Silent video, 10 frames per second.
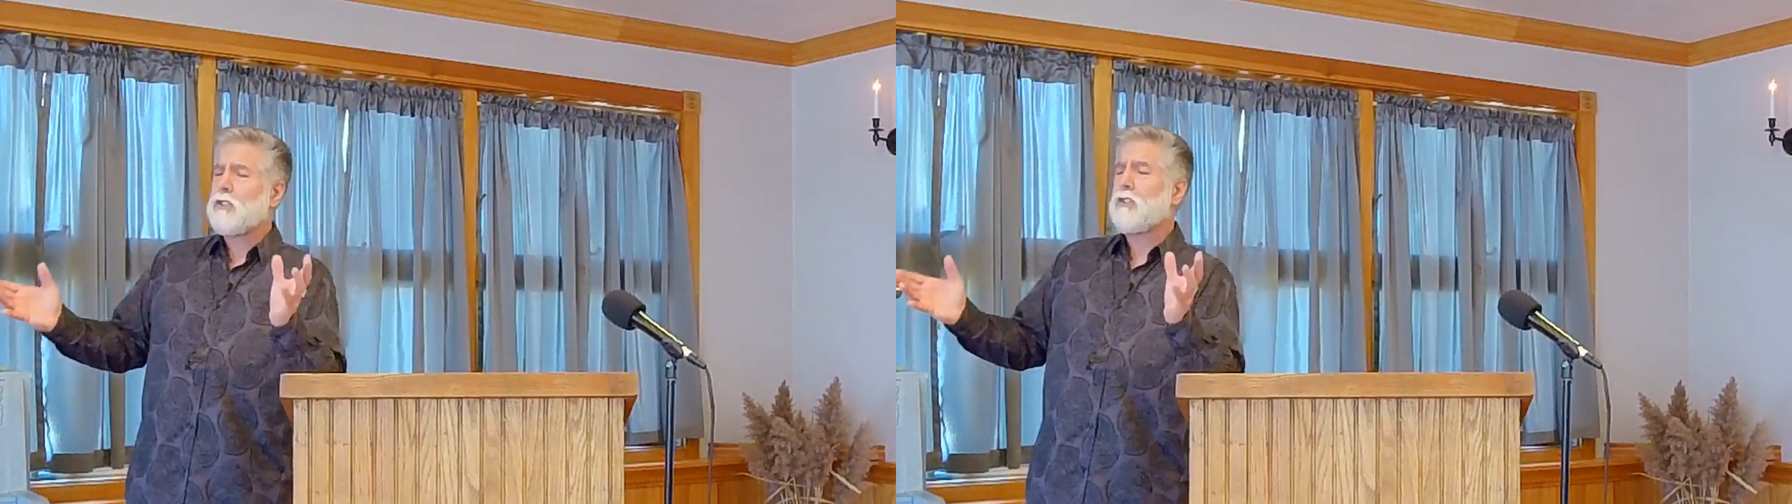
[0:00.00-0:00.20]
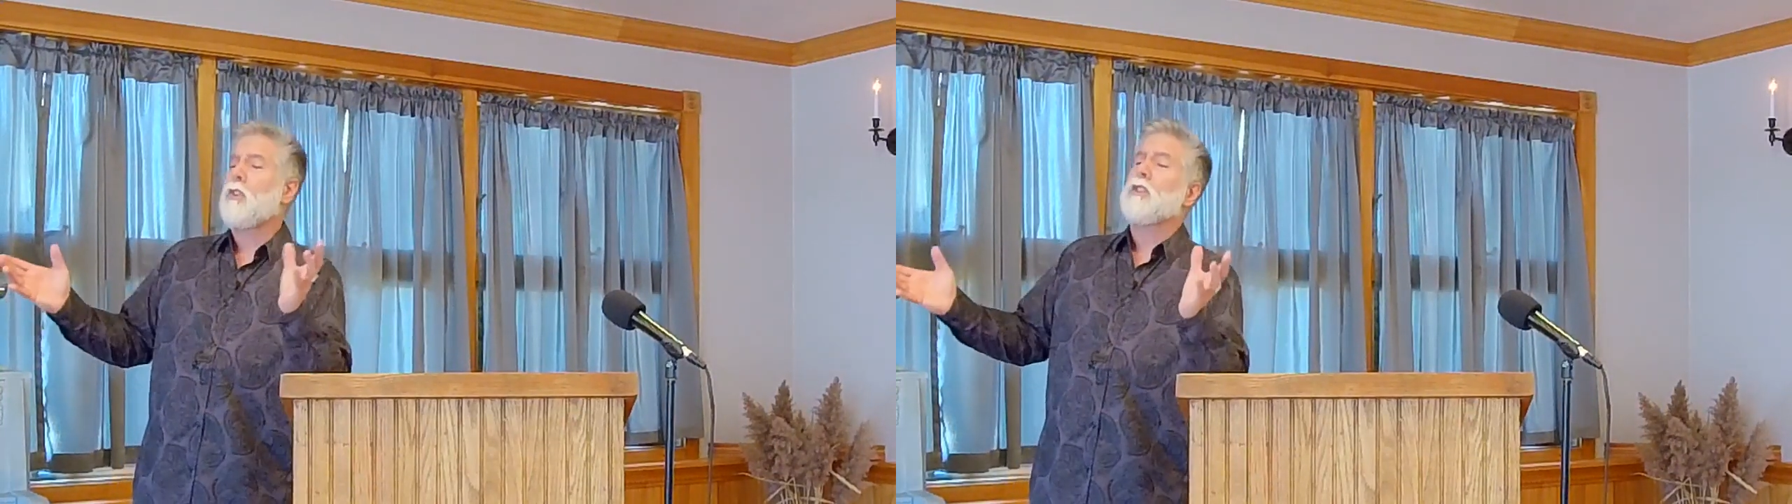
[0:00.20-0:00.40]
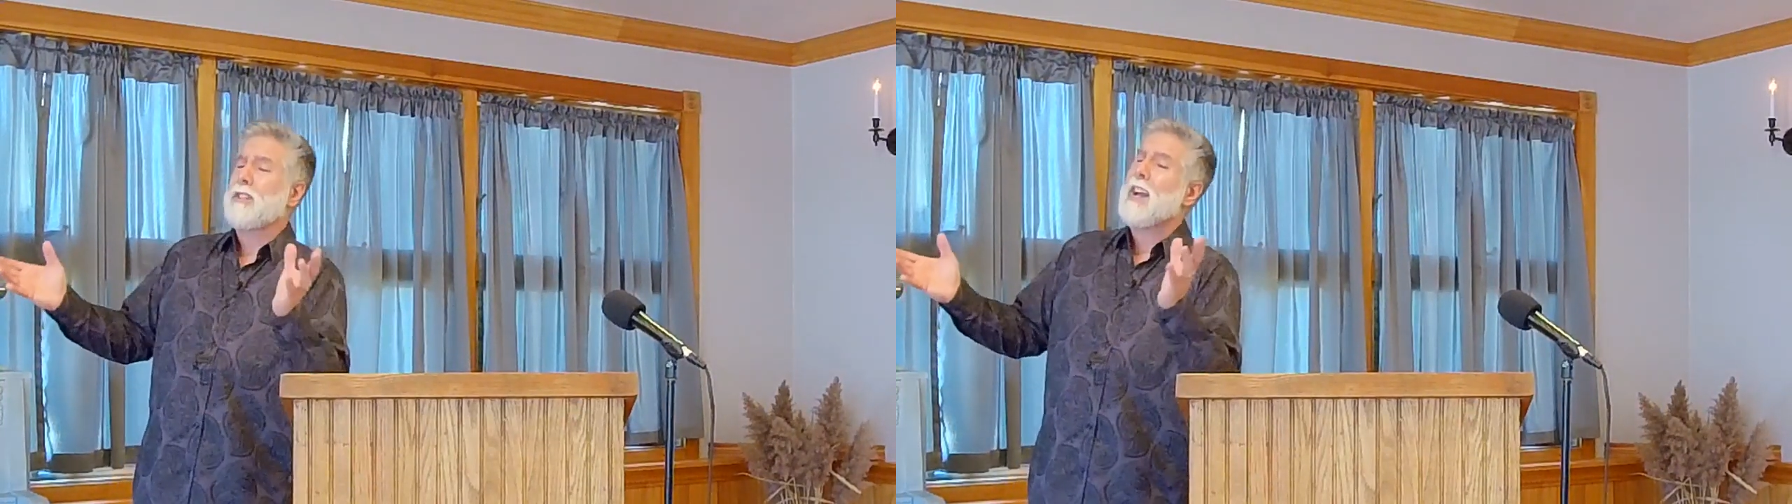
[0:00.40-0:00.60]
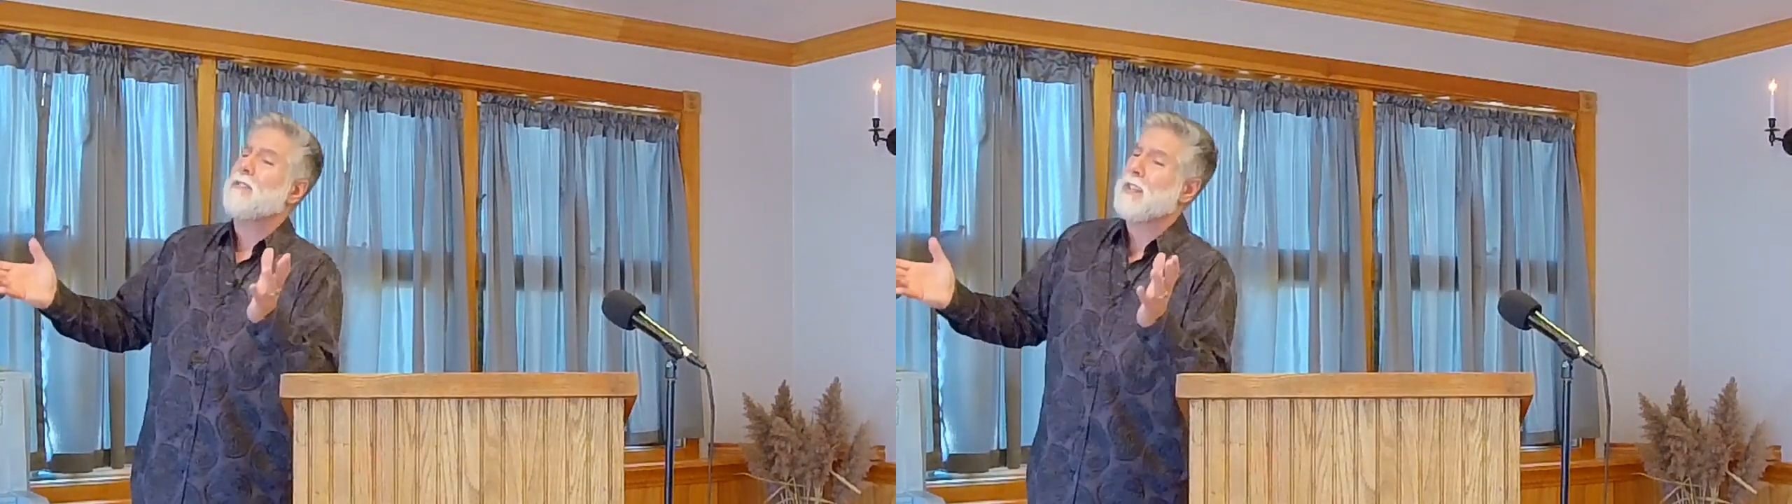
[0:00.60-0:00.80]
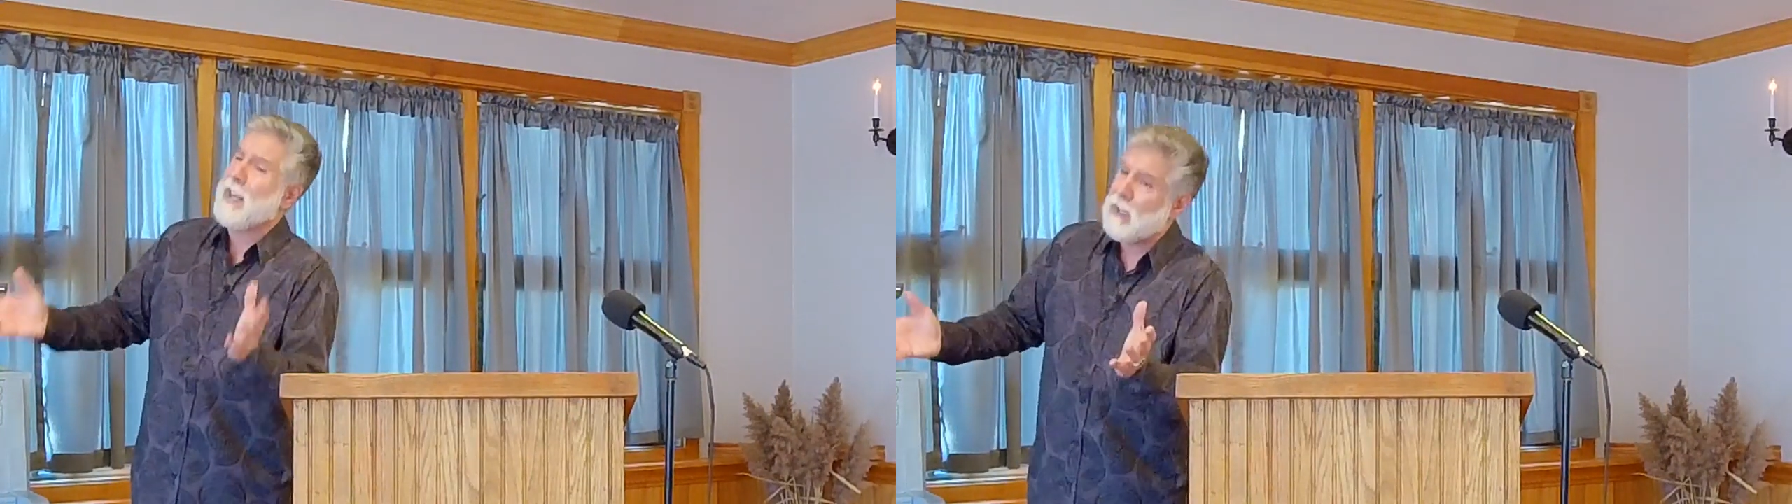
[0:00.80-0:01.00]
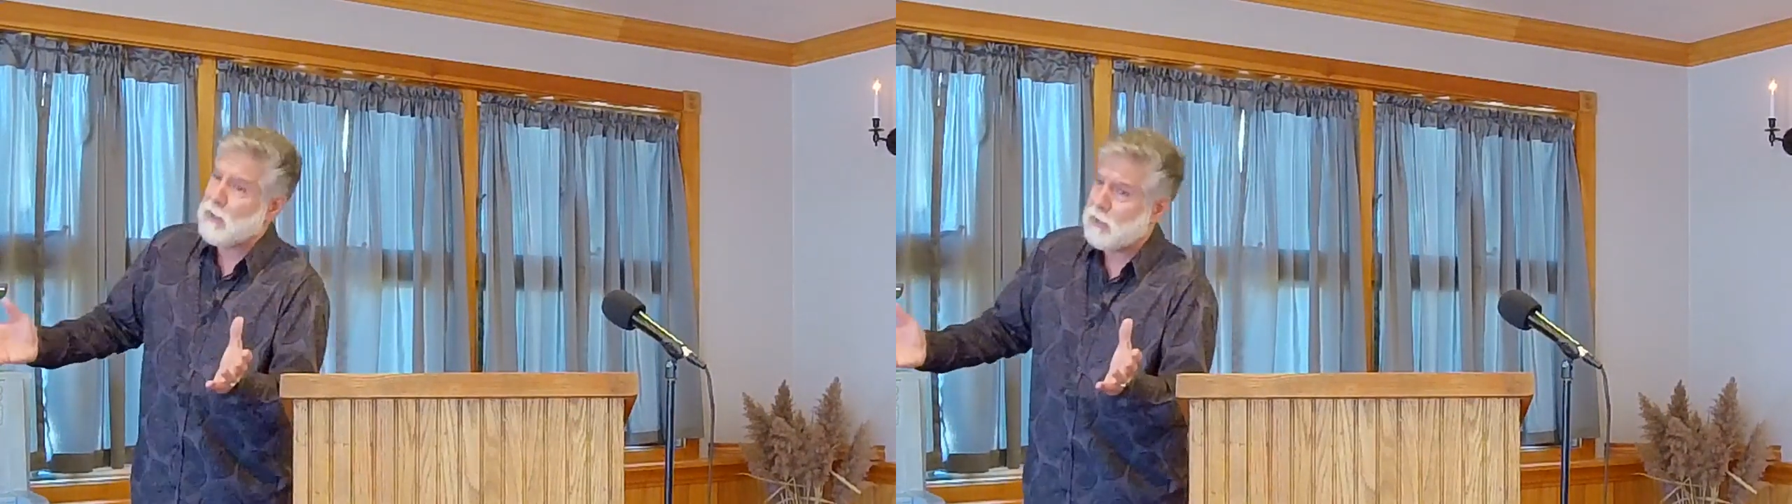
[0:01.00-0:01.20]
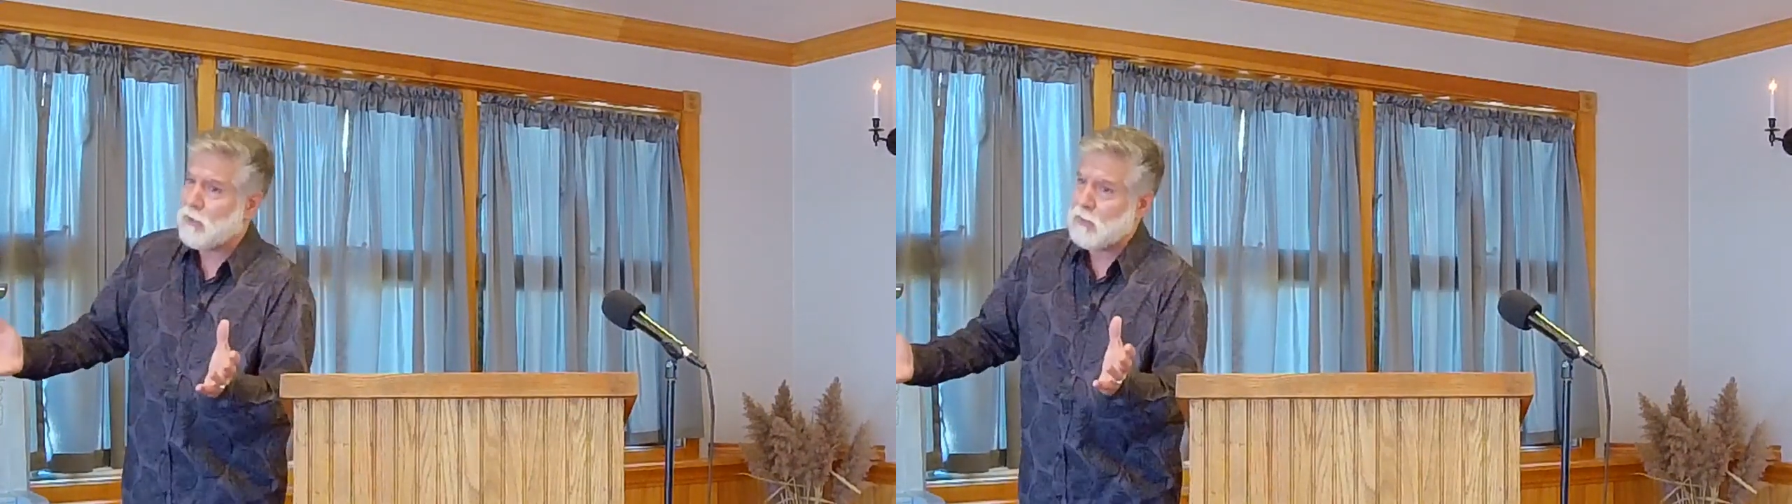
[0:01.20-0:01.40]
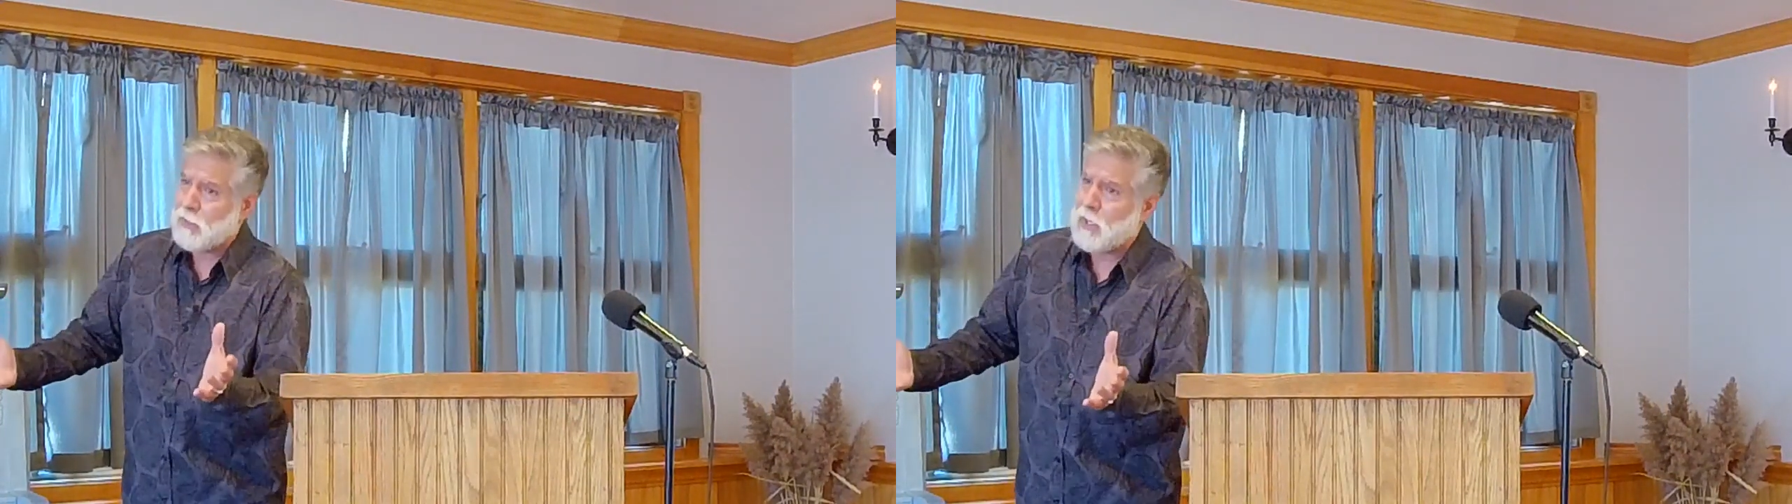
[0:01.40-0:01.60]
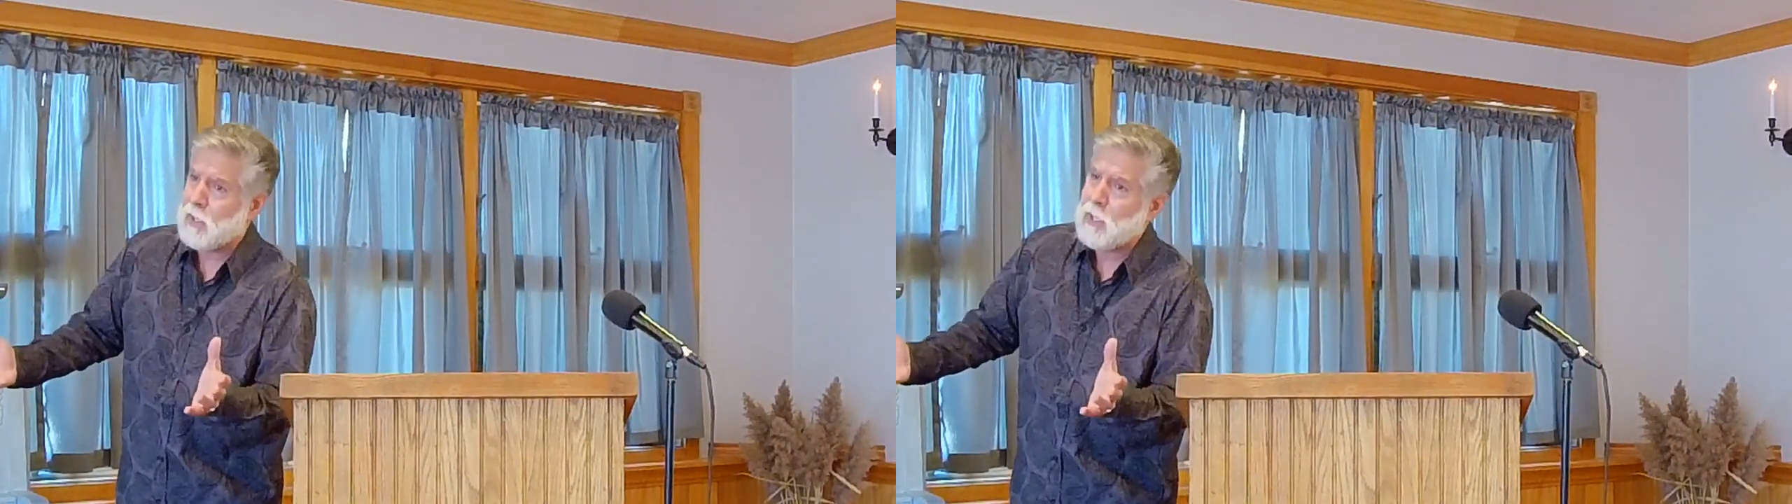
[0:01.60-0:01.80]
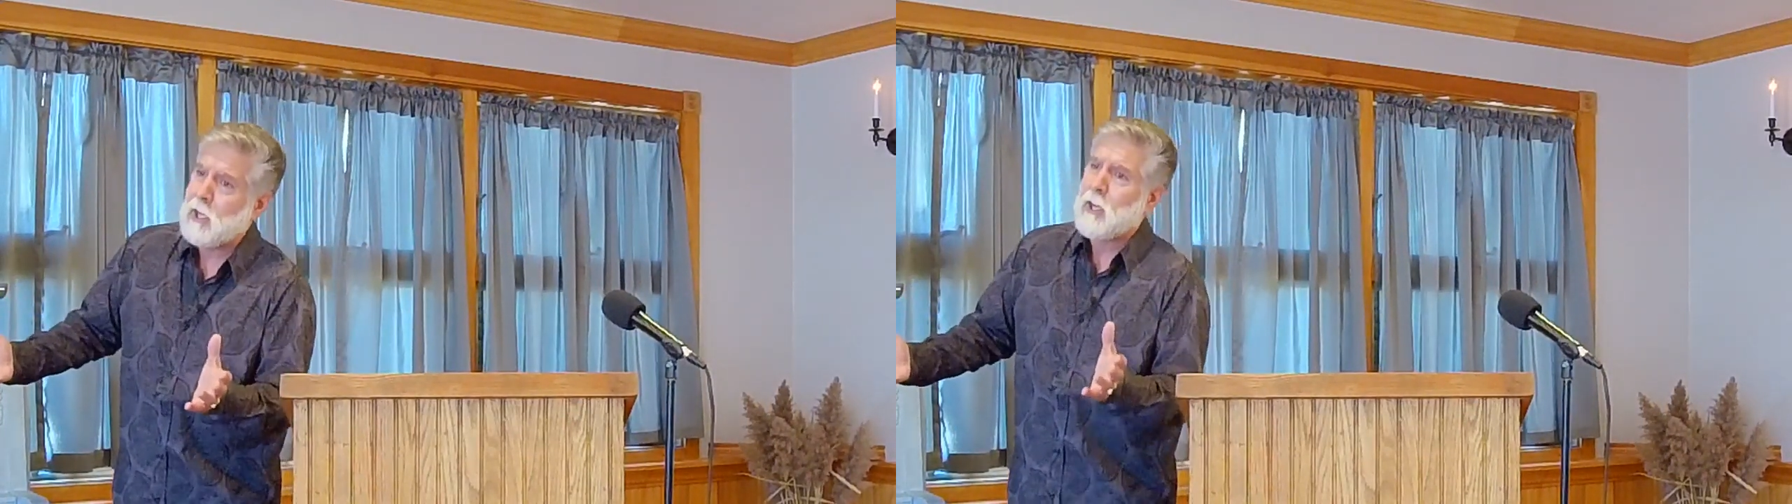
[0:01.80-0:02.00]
as long as you have a calendar, okay?